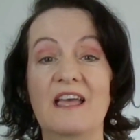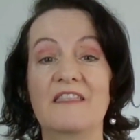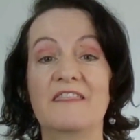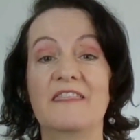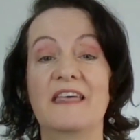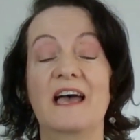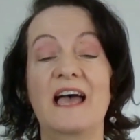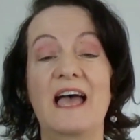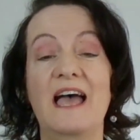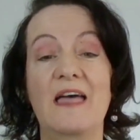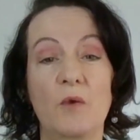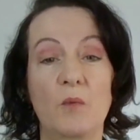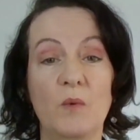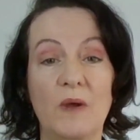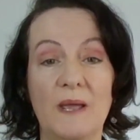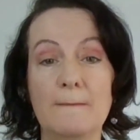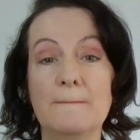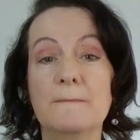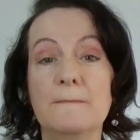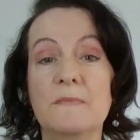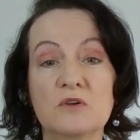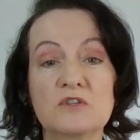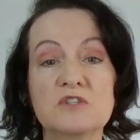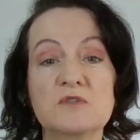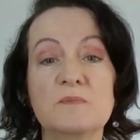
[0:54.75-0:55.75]
that the way
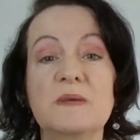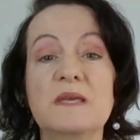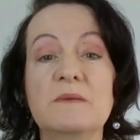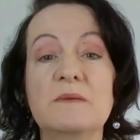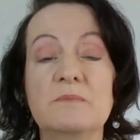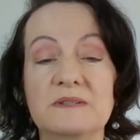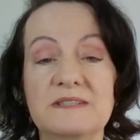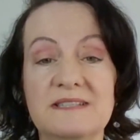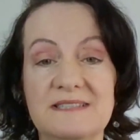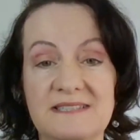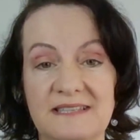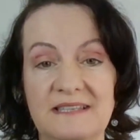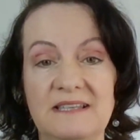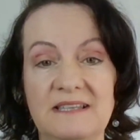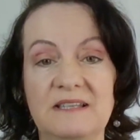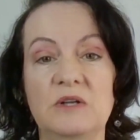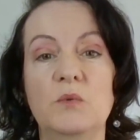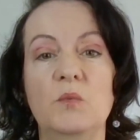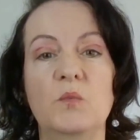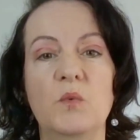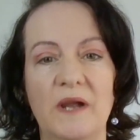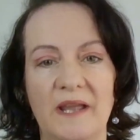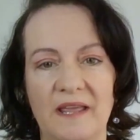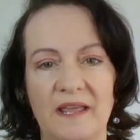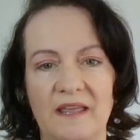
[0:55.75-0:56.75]
most people deal
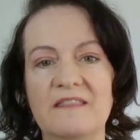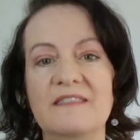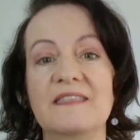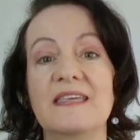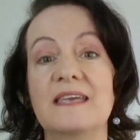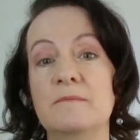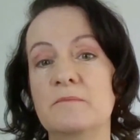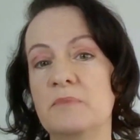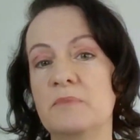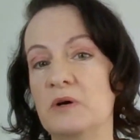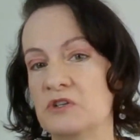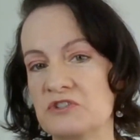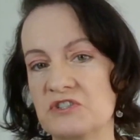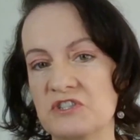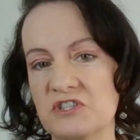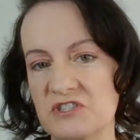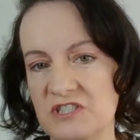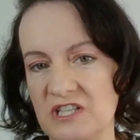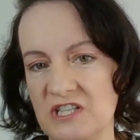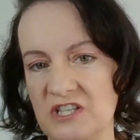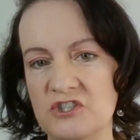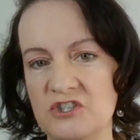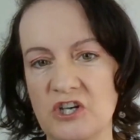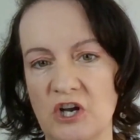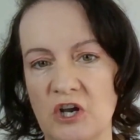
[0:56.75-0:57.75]
with imposter
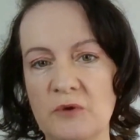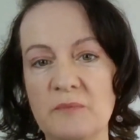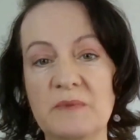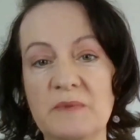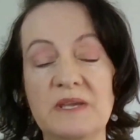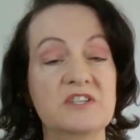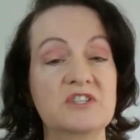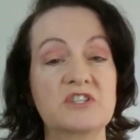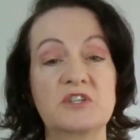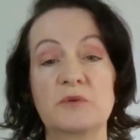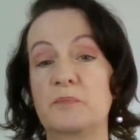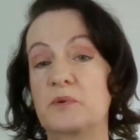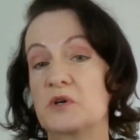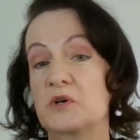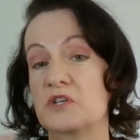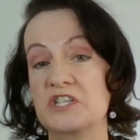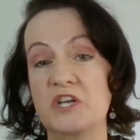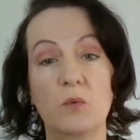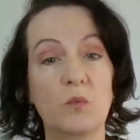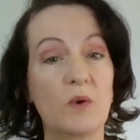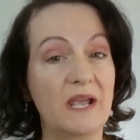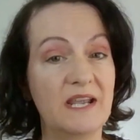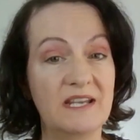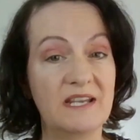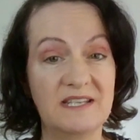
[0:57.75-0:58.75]
syndrome is to push
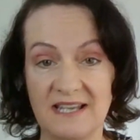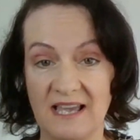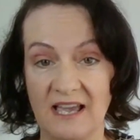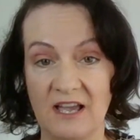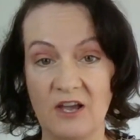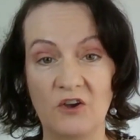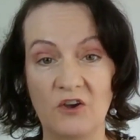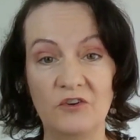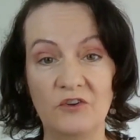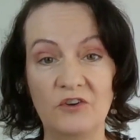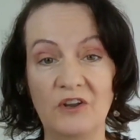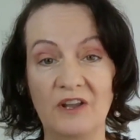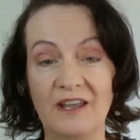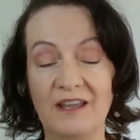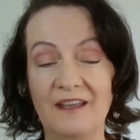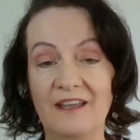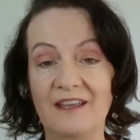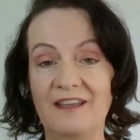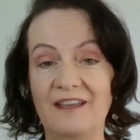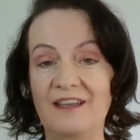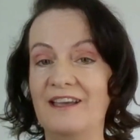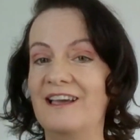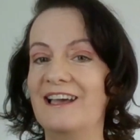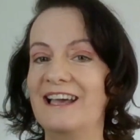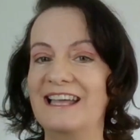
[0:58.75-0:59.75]
it way down
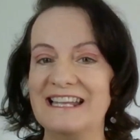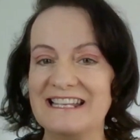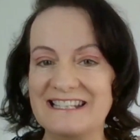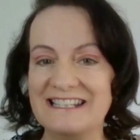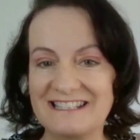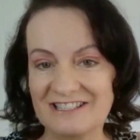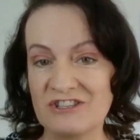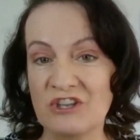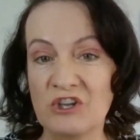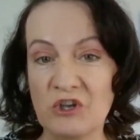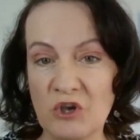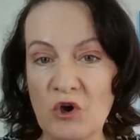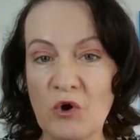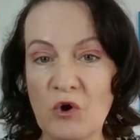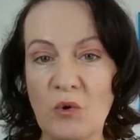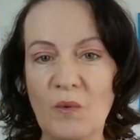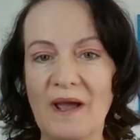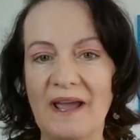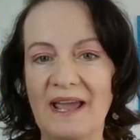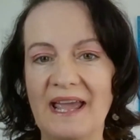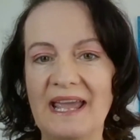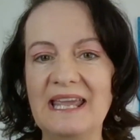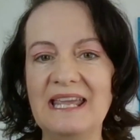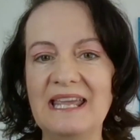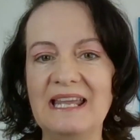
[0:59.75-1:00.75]
and it doesn't go
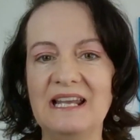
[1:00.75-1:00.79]
away.